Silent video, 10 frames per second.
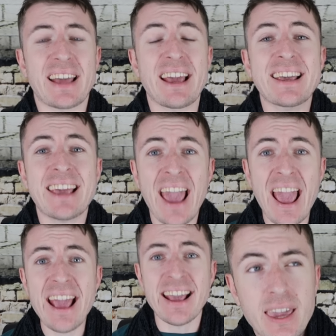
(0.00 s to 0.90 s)
like a
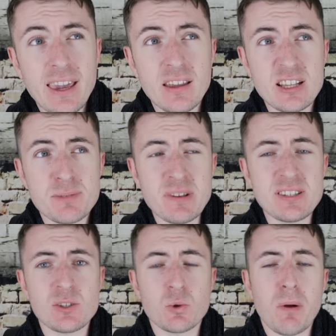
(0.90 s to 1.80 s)
king. He and his
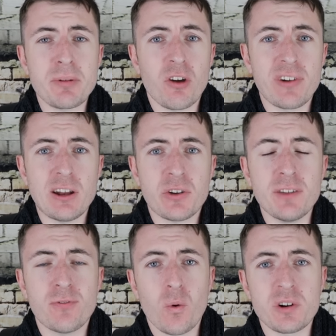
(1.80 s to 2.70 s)
missus were probably already
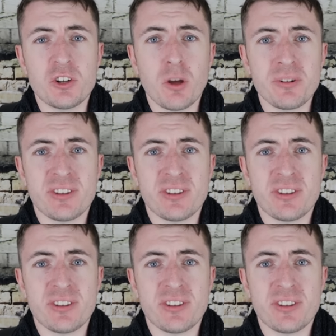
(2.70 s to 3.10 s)
looking forward to double